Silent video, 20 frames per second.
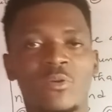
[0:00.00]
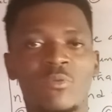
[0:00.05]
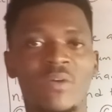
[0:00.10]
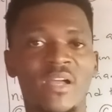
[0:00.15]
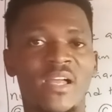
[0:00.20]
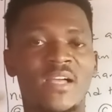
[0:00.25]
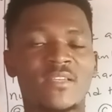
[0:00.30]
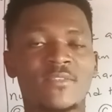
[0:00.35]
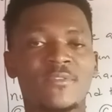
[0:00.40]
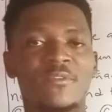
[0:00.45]

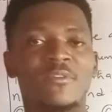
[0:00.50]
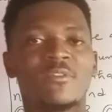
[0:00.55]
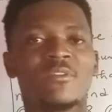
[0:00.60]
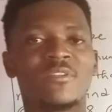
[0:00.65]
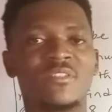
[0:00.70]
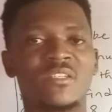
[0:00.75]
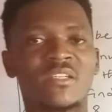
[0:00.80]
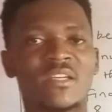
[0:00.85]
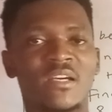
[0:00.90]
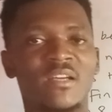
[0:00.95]
requires your
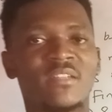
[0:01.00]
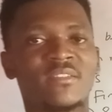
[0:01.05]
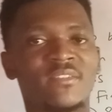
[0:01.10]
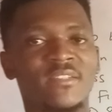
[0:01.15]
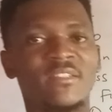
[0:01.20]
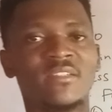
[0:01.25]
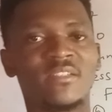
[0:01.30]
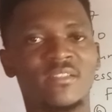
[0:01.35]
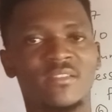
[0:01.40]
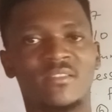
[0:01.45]
logical
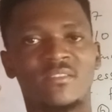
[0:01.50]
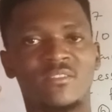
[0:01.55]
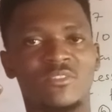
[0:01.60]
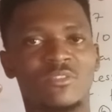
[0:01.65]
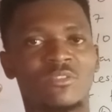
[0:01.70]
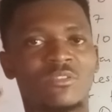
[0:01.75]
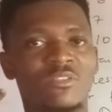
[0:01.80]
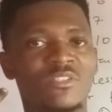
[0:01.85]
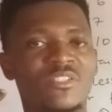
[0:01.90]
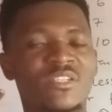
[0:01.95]
thinking,
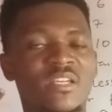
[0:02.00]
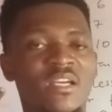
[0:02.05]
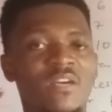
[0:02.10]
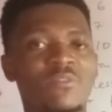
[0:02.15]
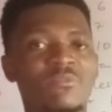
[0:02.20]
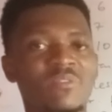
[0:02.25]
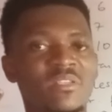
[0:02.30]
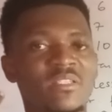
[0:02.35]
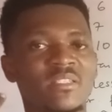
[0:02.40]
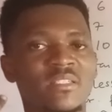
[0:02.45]
your
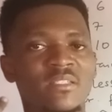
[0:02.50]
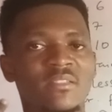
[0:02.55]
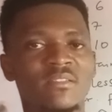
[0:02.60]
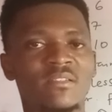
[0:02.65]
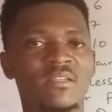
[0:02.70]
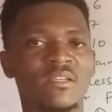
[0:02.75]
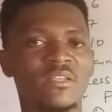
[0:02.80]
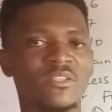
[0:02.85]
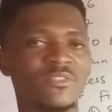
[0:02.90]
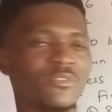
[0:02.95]
logical reasoning.
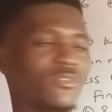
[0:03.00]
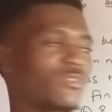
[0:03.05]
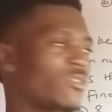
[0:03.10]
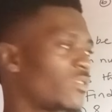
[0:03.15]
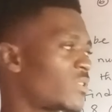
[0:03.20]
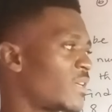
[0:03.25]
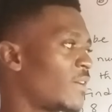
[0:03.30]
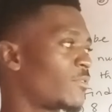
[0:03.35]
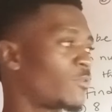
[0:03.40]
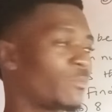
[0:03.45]
You
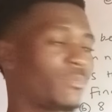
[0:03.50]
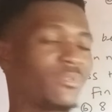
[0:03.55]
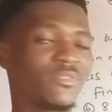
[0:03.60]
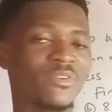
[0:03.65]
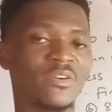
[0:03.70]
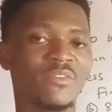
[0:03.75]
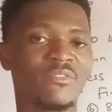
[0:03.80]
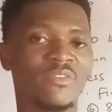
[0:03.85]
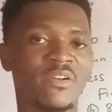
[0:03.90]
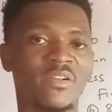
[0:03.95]
just have to be
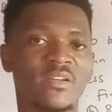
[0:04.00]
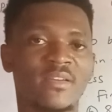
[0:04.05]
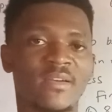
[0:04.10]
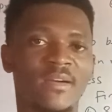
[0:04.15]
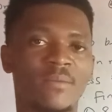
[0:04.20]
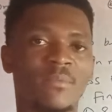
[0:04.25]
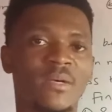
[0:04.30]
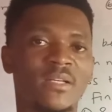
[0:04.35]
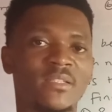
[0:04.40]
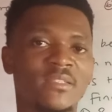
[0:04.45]
very, very
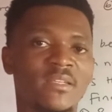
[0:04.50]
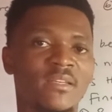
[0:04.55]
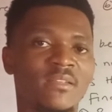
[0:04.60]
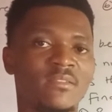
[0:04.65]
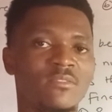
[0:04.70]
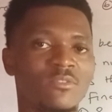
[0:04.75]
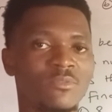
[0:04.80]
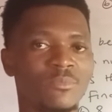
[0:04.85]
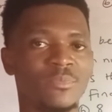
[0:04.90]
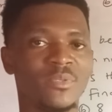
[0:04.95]
calm, and
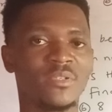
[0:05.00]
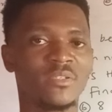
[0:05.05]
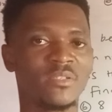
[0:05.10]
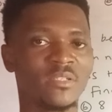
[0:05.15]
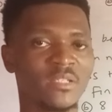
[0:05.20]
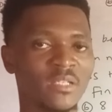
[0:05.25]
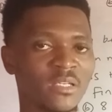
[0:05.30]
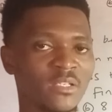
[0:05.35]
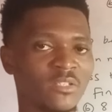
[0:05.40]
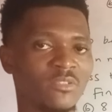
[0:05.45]
then you'll
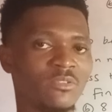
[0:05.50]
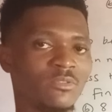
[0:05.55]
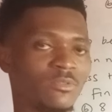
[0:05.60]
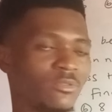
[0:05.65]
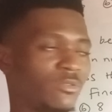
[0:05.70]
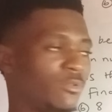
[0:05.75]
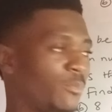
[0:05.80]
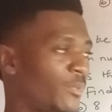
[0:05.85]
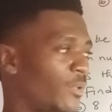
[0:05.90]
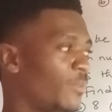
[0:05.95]
be
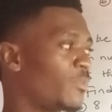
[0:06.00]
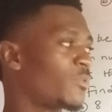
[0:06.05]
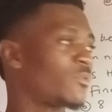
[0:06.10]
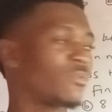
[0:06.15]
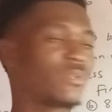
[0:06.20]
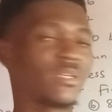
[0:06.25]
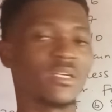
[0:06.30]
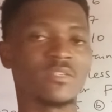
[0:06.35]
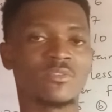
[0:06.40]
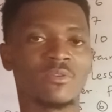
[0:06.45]
able
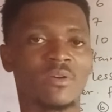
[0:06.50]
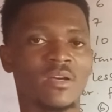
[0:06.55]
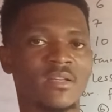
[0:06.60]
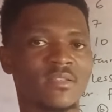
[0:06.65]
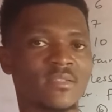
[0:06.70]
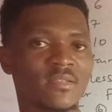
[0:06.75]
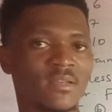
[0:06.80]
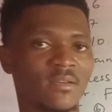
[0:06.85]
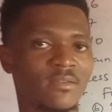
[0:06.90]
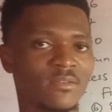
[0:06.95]
to get your
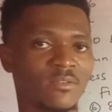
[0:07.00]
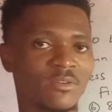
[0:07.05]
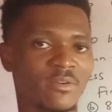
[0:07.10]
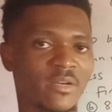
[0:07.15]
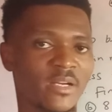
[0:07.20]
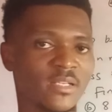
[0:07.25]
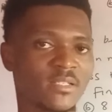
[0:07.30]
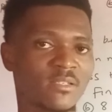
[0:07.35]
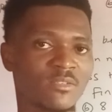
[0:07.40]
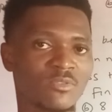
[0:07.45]
answer. All
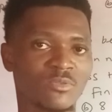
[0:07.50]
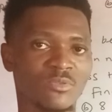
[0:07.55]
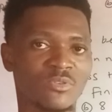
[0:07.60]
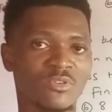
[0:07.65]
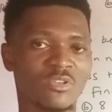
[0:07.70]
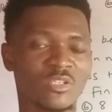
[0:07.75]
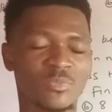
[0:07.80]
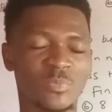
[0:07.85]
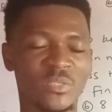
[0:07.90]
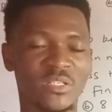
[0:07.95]
right. So
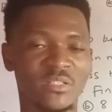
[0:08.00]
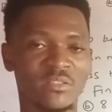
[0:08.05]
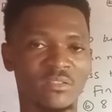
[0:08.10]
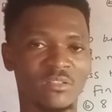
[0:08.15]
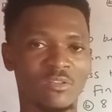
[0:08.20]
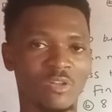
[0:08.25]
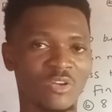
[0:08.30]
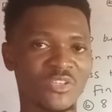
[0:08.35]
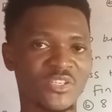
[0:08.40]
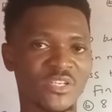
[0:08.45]
just be
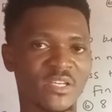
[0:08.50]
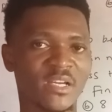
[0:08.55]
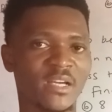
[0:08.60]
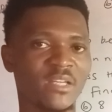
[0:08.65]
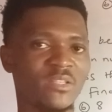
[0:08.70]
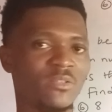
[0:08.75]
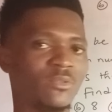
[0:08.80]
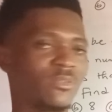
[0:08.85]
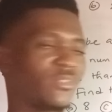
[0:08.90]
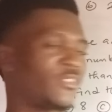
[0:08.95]
logical
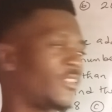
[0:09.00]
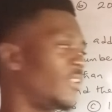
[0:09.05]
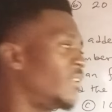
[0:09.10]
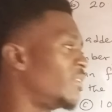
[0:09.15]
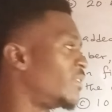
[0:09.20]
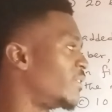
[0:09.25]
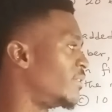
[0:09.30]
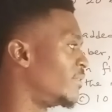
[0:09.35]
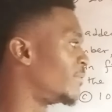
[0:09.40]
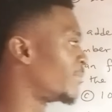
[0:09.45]
in your
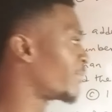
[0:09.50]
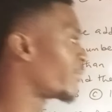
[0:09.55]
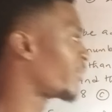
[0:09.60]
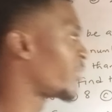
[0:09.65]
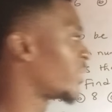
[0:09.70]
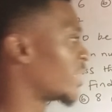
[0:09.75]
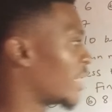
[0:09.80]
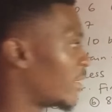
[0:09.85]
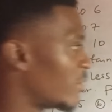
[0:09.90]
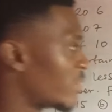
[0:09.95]
thinking.
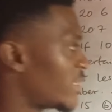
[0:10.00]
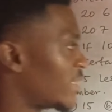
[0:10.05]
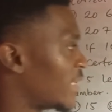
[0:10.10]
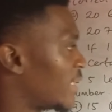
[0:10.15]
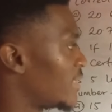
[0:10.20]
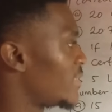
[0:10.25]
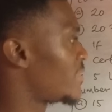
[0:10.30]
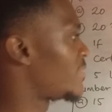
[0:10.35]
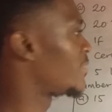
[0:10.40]
Now, looking at